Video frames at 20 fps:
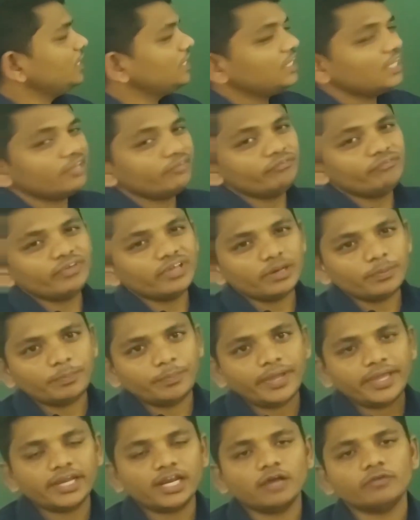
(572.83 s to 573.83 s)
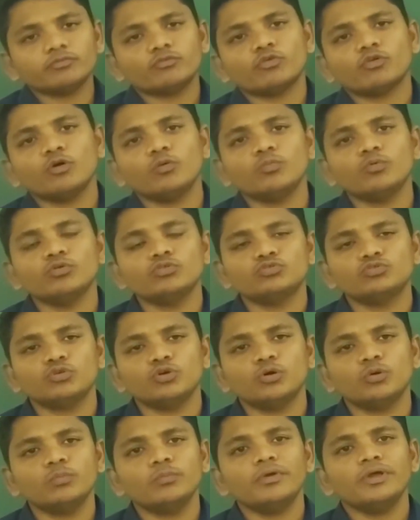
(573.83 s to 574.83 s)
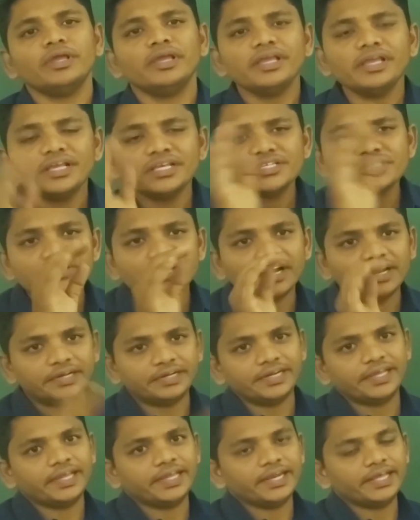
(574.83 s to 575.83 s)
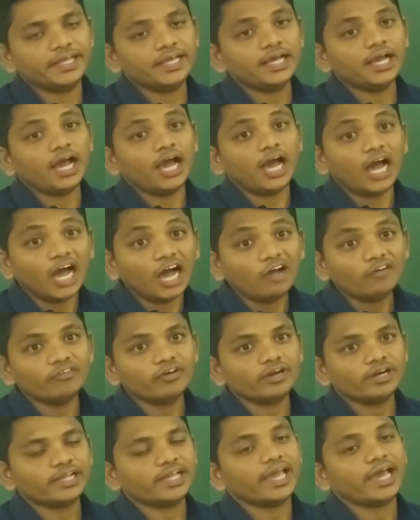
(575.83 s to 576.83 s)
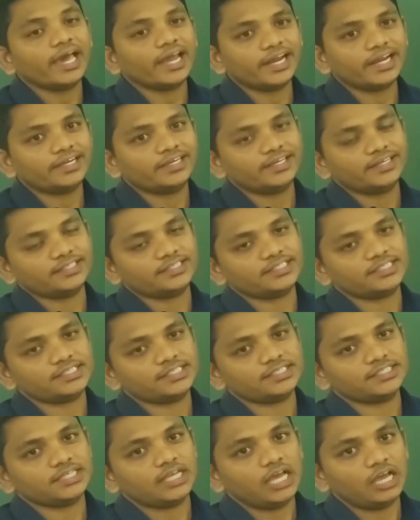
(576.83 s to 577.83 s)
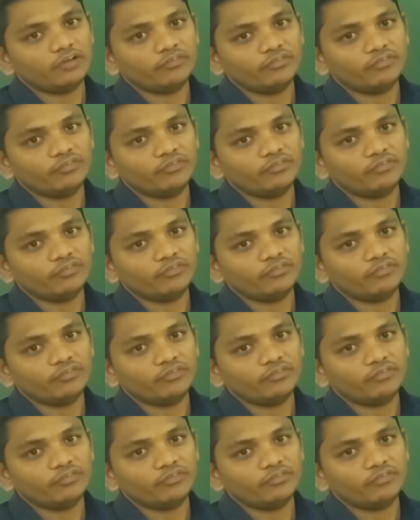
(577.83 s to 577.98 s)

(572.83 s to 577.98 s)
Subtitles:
Every pair of chromosome is containing our characters.